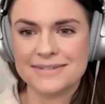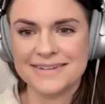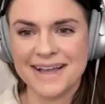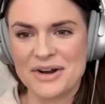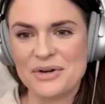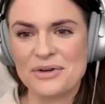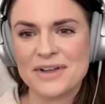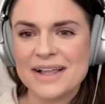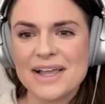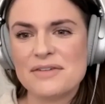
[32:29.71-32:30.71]
I don't know
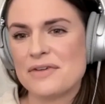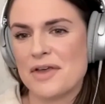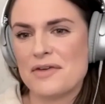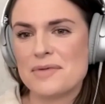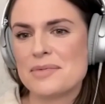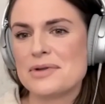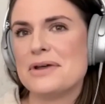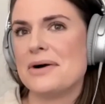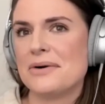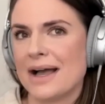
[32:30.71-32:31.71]
if people
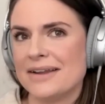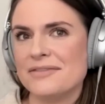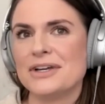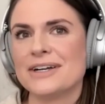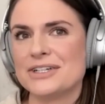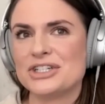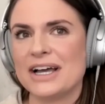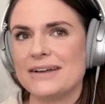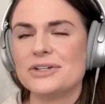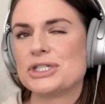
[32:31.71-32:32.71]
know kind of youngish
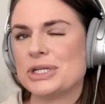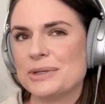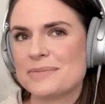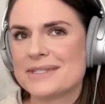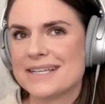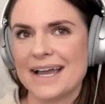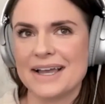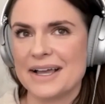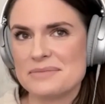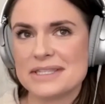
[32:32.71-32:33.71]
child tropes.
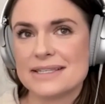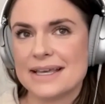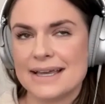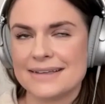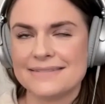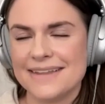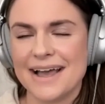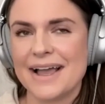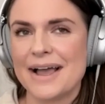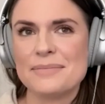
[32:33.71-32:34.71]
I would say
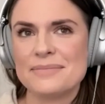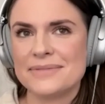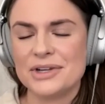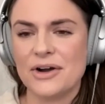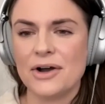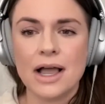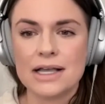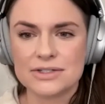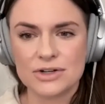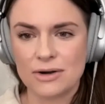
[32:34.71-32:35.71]
I am. I
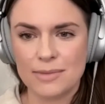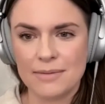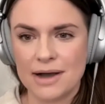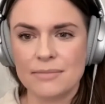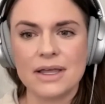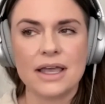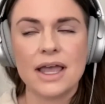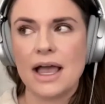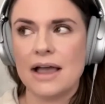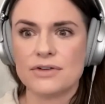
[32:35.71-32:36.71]
still call my mom like
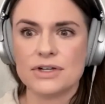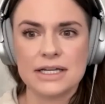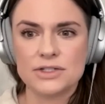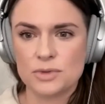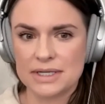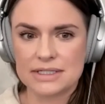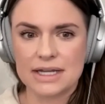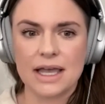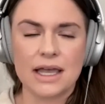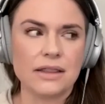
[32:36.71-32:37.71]
every day, twice a
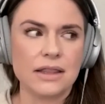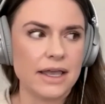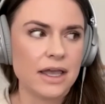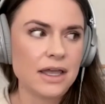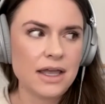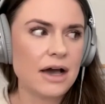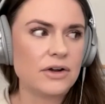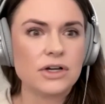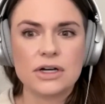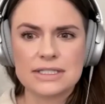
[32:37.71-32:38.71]
day, like how to
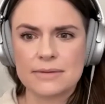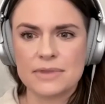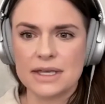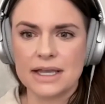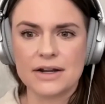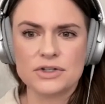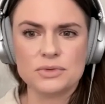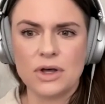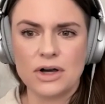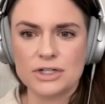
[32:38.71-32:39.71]
cook something, how to do
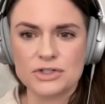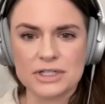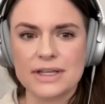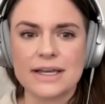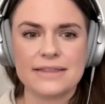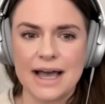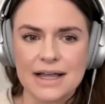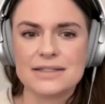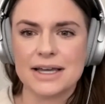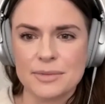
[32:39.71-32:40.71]
laundry, like
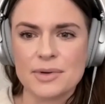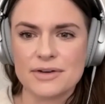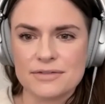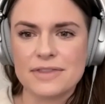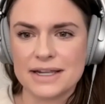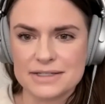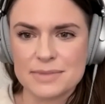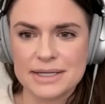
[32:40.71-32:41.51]
that is me.